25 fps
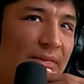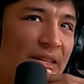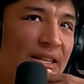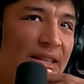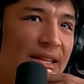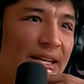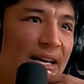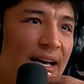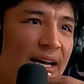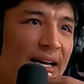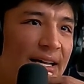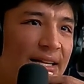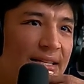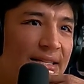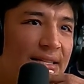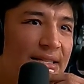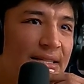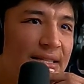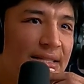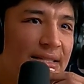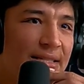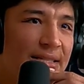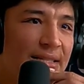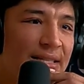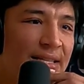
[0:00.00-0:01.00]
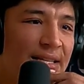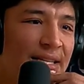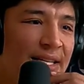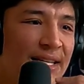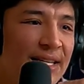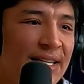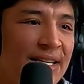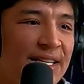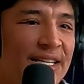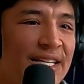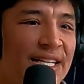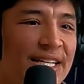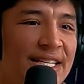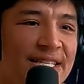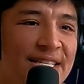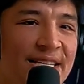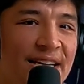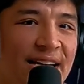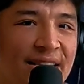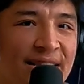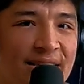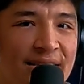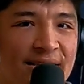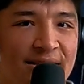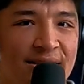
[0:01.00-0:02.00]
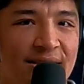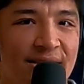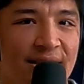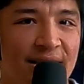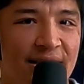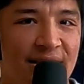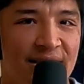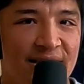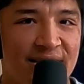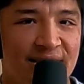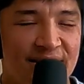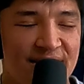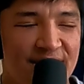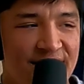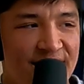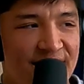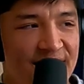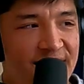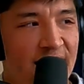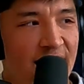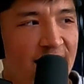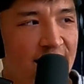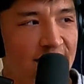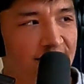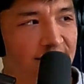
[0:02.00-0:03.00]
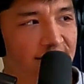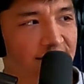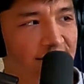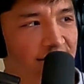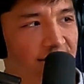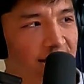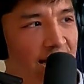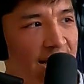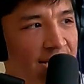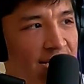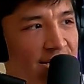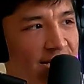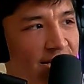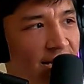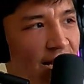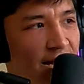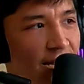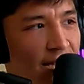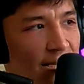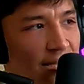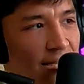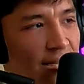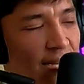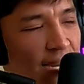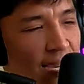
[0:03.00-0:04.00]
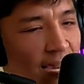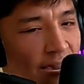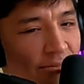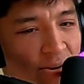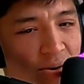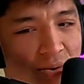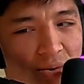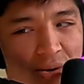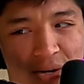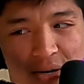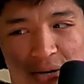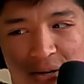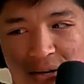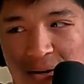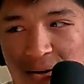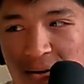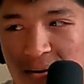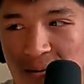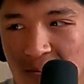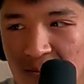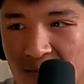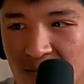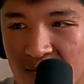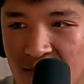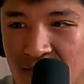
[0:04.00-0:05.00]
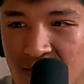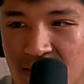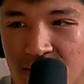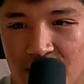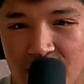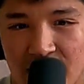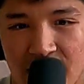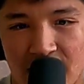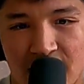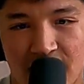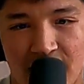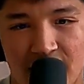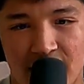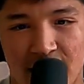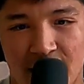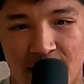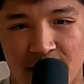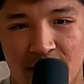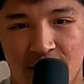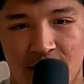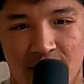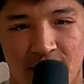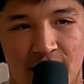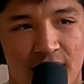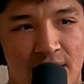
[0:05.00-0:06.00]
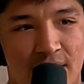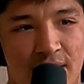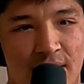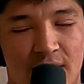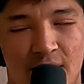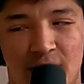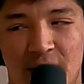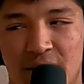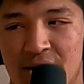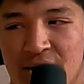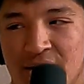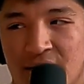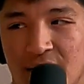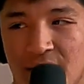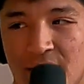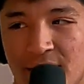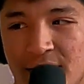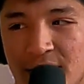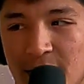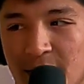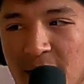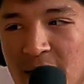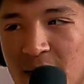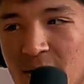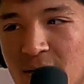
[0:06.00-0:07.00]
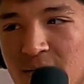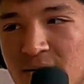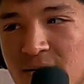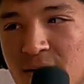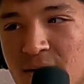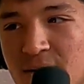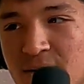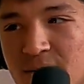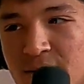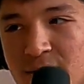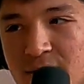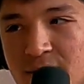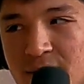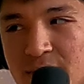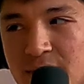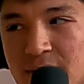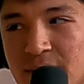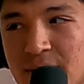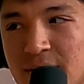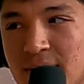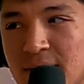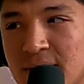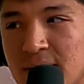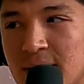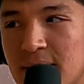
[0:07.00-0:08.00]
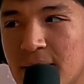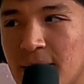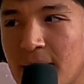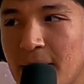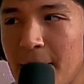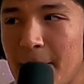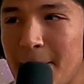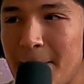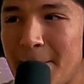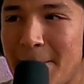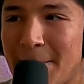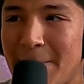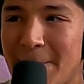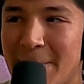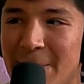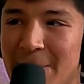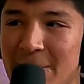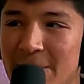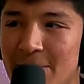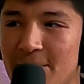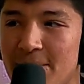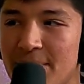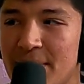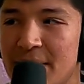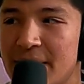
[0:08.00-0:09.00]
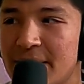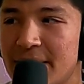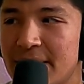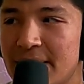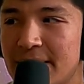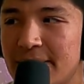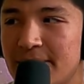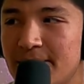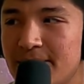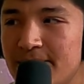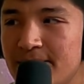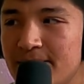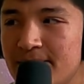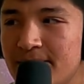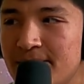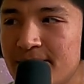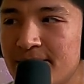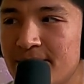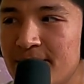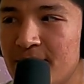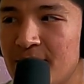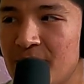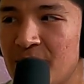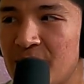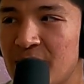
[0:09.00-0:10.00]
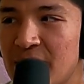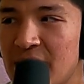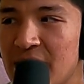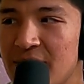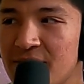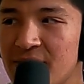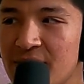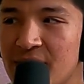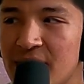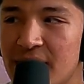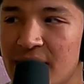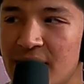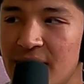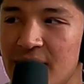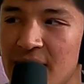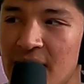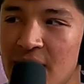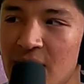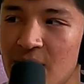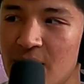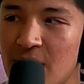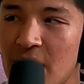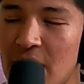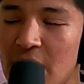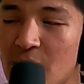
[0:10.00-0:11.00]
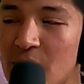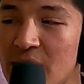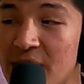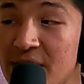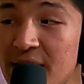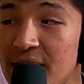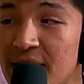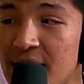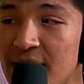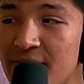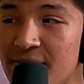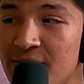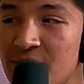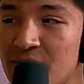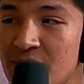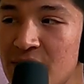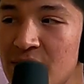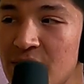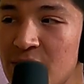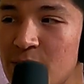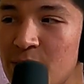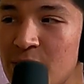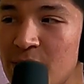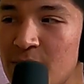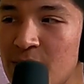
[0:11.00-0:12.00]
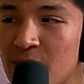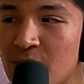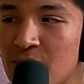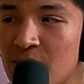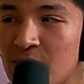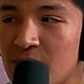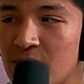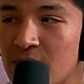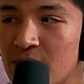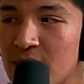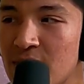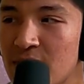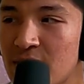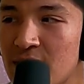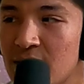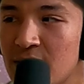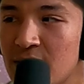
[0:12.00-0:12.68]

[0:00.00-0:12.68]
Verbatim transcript: that it's not this like set and setting that I have going on here uh, with the chairs, the microphones. Um, I feel like I don't I don't want to say that feels a little bit more